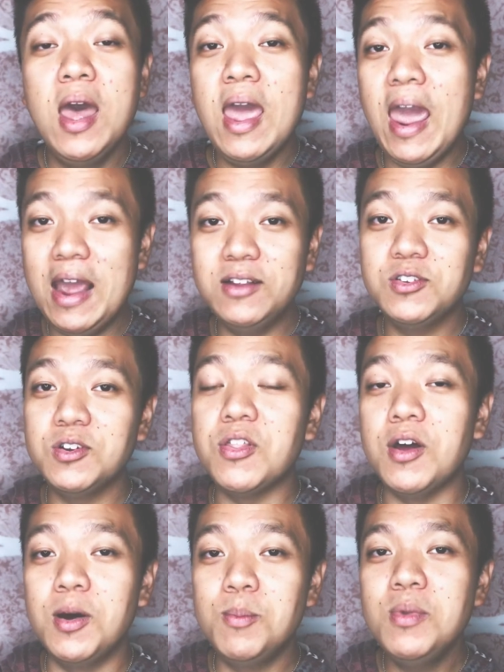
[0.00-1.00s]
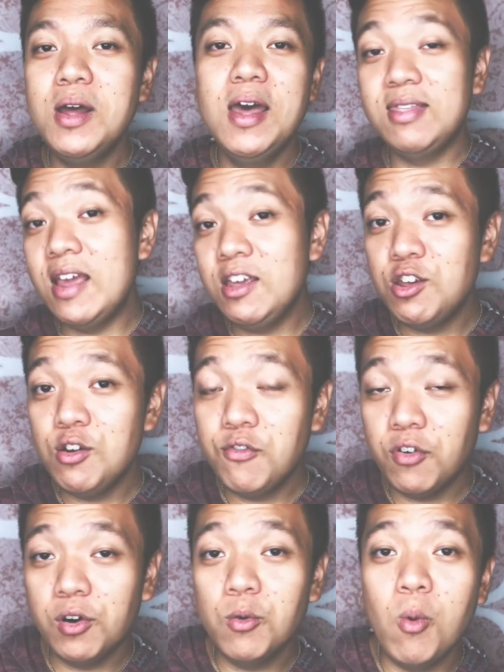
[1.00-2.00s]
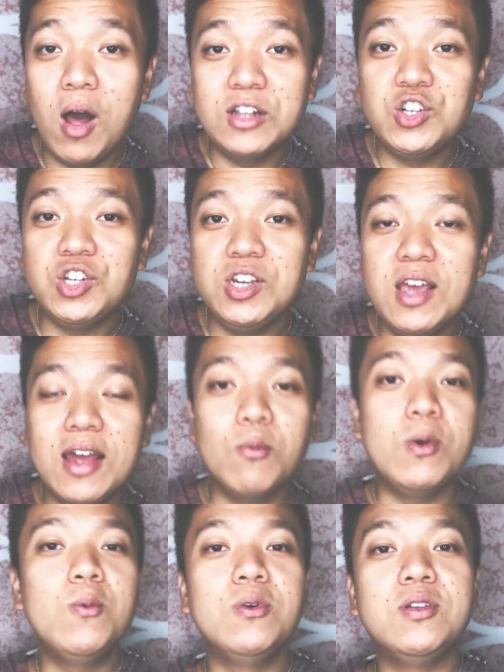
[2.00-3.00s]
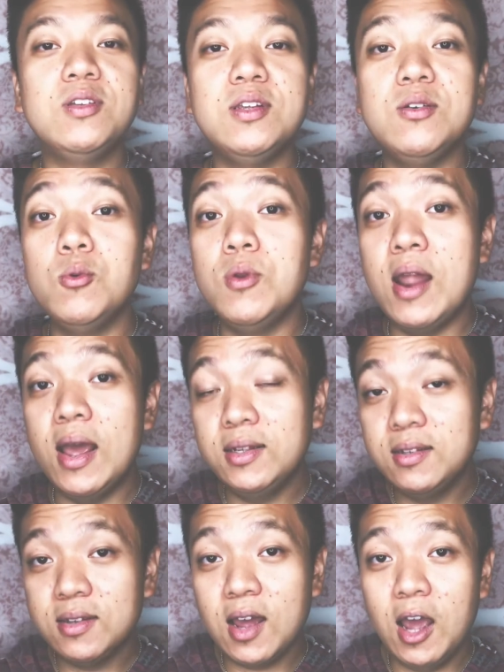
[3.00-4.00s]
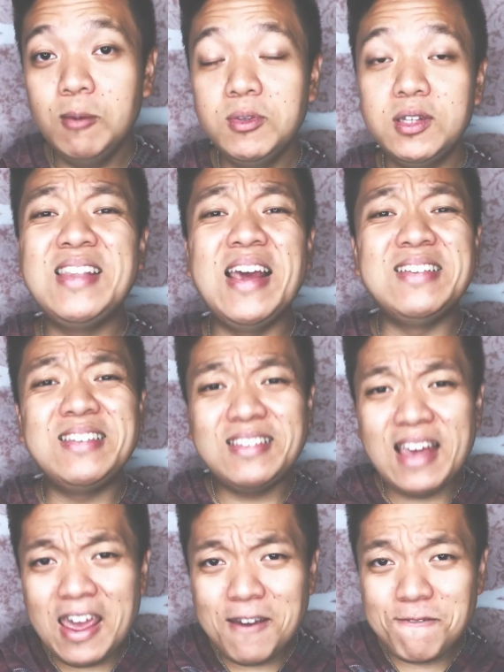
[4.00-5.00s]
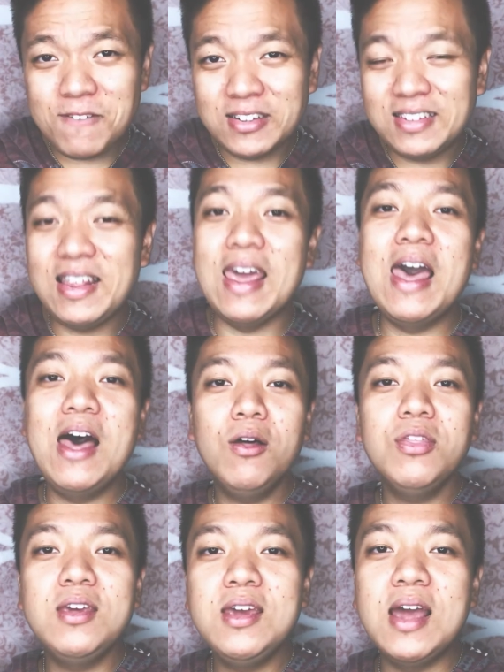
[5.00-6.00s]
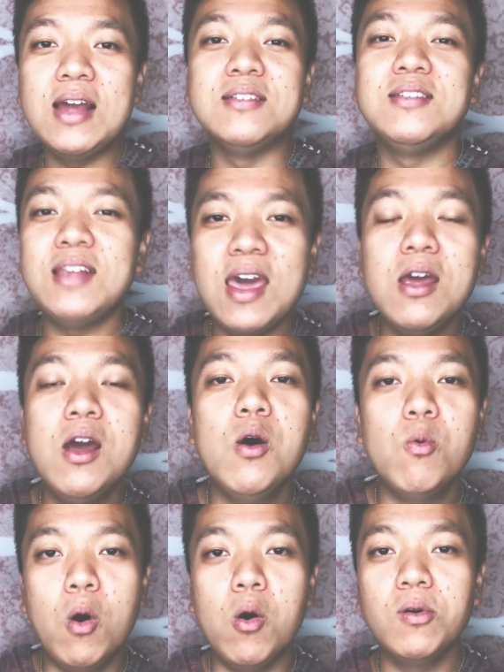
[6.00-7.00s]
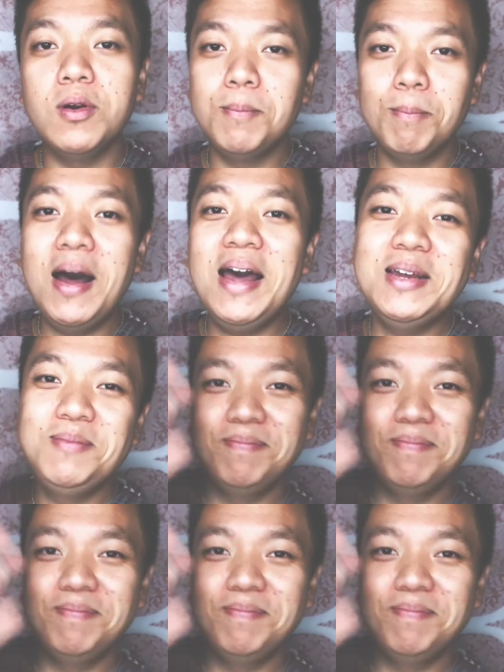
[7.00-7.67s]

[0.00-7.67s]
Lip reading: answer them. Thank you for watching, and we will see you next time. Stay safe, stay healthy, and stay woke. Bye.